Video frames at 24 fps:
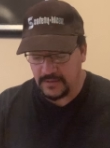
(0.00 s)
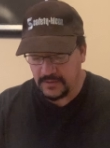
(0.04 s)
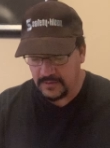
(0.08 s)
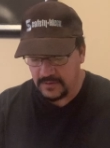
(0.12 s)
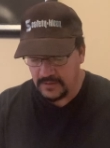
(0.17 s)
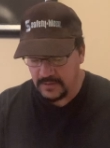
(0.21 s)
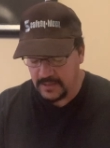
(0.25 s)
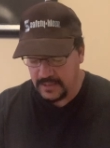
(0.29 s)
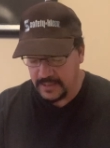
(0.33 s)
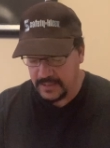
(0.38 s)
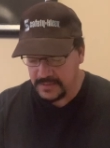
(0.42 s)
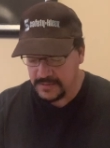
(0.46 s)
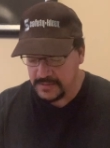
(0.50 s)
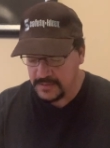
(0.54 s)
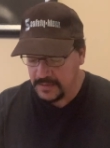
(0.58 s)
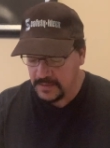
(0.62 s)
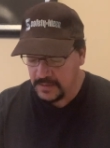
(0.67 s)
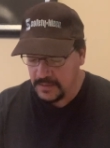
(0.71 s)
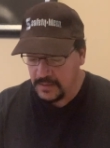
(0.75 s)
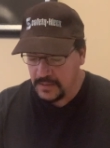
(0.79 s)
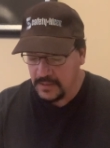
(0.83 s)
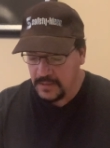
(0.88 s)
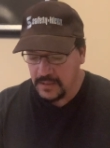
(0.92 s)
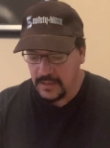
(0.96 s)
you guys.
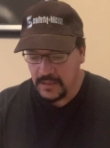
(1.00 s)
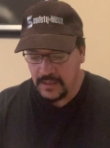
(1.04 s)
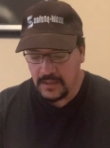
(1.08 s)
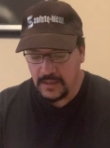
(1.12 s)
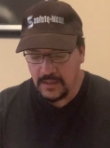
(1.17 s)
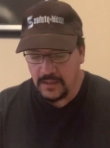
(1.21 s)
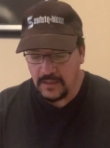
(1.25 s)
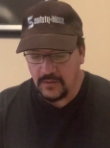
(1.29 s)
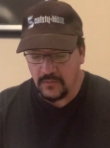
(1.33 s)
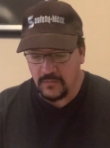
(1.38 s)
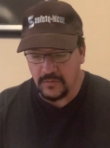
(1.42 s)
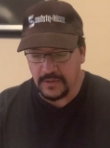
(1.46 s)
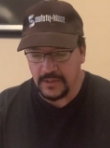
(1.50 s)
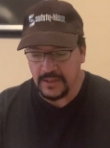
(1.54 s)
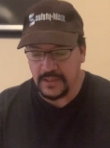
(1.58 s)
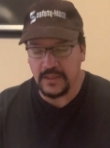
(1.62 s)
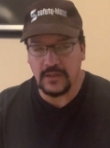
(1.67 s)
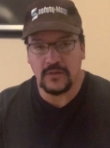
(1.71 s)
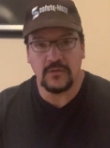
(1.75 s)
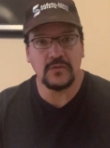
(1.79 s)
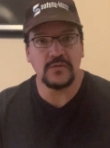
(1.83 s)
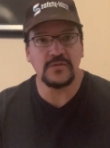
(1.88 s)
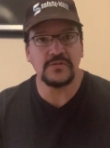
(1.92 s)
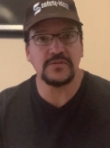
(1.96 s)
We're getting
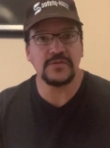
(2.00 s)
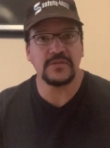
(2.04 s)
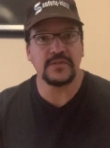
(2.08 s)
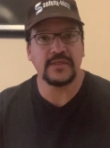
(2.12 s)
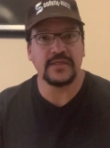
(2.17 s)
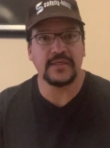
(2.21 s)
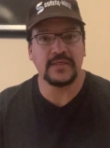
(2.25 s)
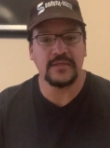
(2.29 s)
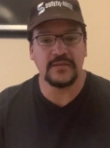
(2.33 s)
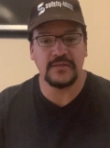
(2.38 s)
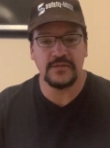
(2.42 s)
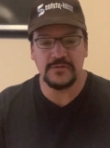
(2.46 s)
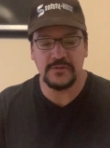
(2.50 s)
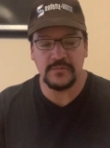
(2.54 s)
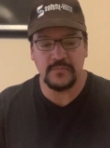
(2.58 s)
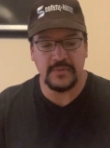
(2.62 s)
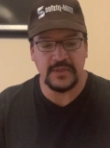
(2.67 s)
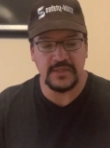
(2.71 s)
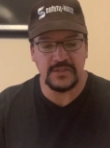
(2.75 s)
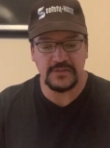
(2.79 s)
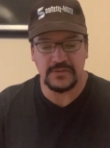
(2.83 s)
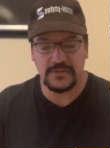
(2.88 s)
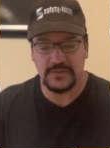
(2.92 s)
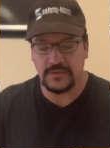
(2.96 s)
close to the end of the
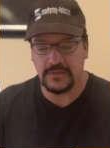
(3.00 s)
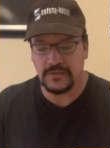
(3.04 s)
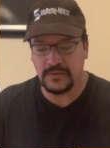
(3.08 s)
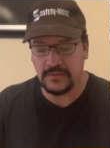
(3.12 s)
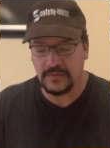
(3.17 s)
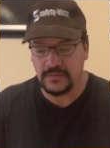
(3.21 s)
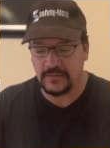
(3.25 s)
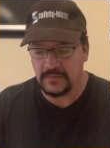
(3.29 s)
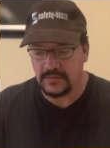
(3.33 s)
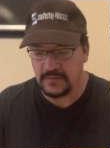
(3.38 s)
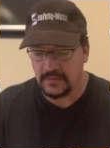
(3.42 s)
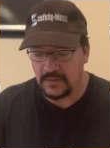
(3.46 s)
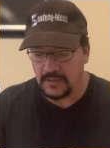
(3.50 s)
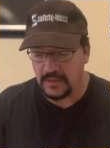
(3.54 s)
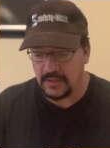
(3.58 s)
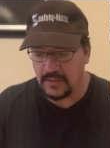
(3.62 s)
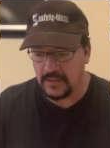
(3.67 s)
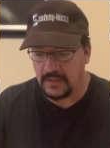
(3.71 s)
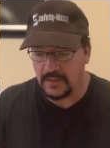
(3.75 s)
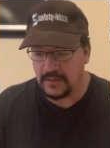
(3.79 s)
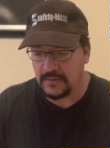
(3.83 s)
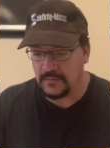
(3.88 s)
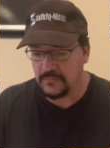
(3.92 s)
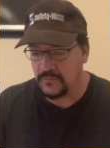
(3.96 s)
semester.
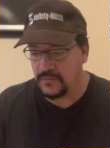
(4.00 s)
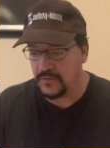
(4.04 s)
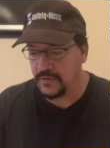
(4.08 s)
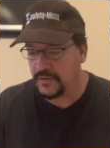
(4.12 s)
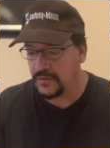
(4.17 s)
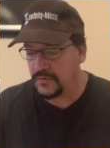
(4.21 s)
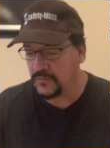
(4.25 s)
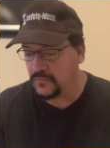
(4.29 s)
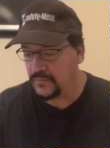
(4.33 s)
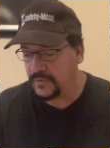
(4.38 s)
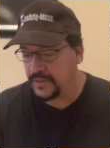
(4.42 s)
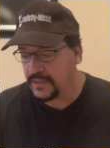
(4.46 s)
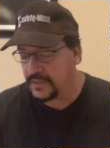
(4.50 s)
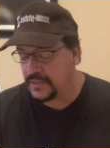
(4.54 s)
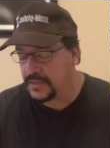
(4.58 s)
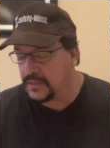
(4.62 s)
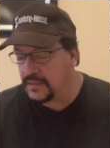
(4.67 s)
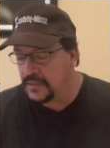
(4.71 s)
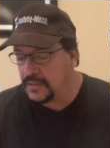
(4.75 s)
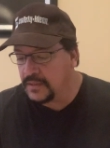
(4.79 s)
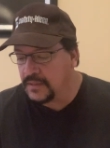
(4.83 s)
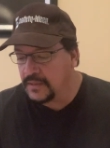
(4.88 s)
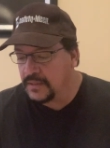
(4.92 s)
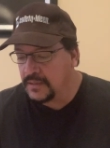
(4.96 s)
We're in week,
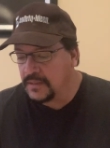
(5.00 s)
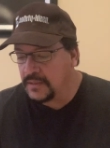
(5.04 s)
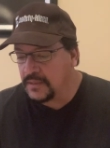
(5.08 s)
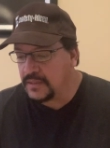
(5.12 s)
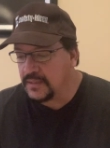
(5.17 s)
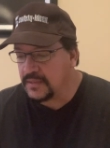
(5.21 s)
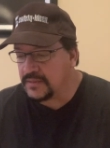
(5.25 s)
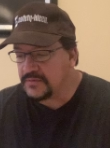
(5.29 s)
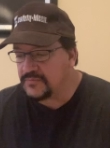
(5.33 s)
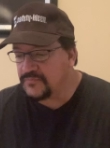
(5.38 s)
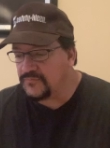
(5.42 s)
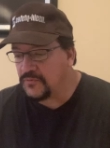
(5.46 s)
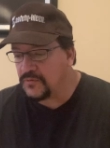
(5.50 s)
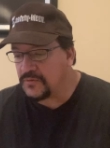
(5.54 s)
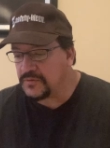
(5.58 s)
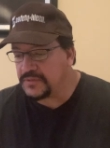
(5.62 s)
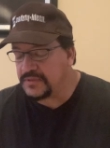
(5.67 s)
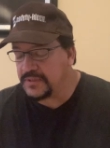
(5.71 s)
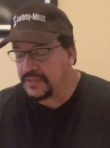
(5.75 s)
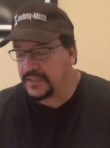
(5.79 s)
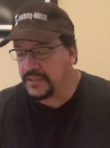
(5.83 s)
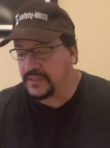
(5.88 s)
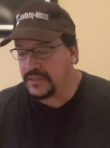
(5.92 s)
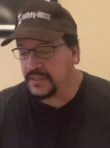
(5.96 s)
I guess,
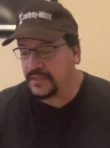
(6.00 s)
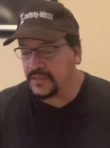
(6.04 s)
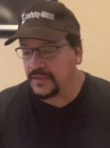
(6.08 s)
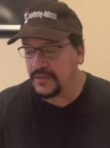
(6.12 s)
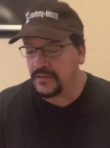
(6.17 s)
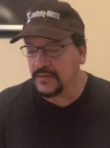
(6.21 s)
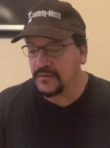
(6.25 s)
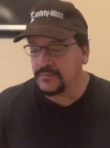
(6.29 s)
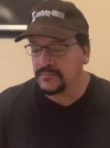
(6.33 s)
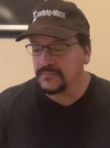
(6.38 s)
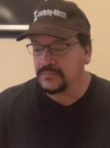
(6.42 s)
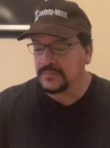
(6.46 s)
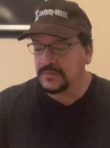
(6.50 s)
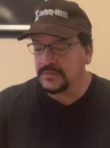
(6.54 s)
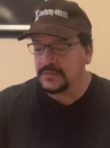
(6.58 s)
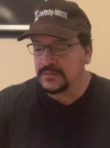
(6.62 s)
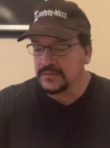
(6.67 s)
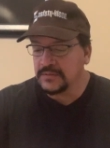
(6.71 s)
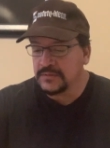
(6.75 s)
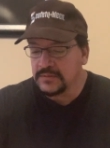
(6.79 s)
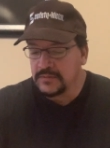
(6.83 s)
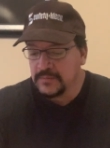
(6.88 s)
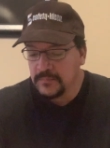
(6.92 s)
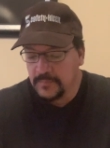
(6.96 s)
14 here.
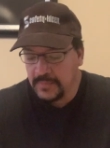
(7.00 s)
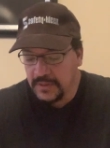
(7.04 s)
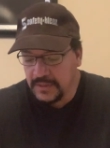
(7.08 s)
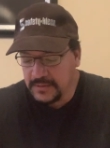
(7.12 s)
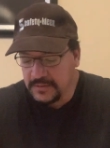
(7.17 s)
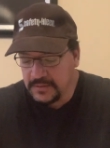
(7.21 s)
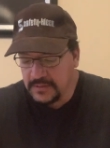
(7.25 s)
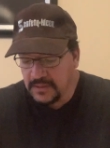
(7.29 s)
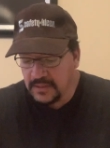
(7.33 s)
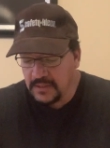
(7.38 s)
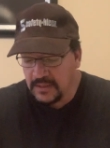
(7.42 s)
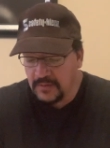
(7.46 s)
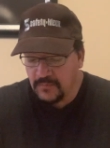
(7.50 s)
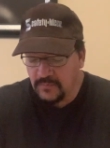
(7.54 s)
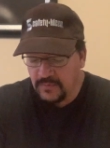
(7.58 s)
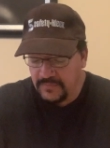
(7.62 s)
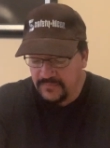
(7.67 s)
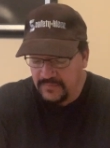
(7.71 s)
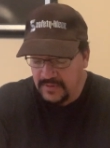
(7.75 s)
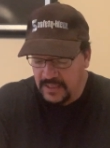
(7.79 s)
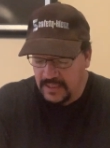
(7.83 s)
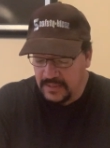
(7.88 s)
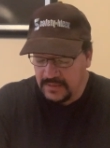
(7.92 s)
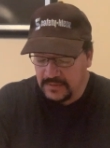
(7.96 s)
But we've
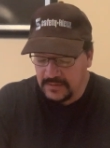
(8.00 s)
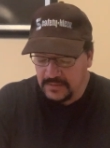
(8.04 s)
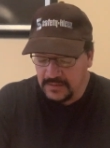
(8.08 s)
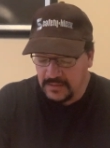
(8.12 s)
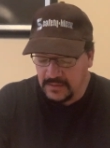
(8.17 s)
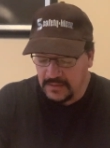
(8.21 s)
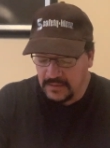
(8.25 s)
got